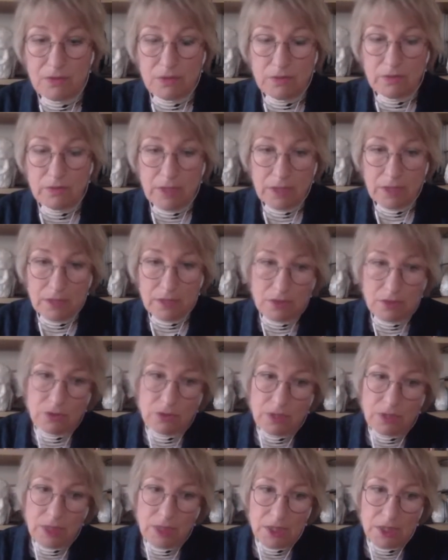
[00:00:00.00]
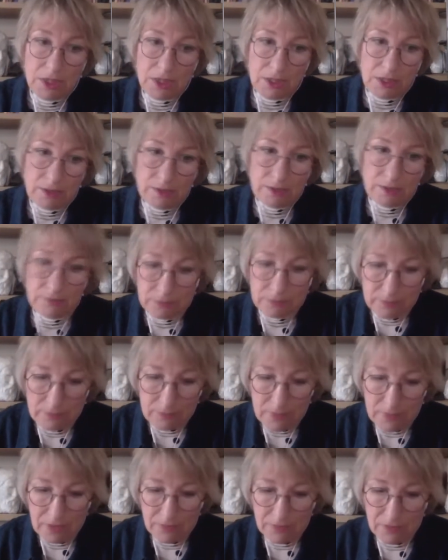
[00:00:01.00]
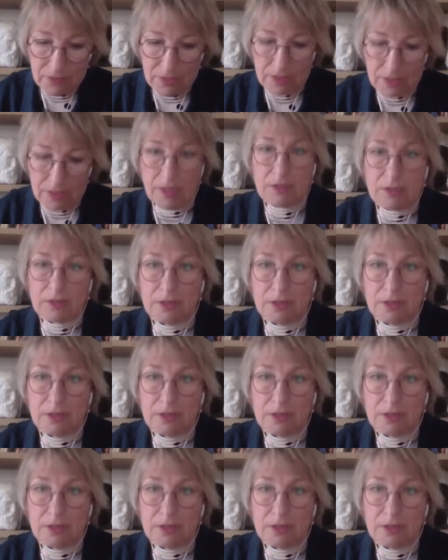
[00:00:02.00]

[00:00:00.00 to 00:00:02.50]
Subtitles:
And we can feel that finally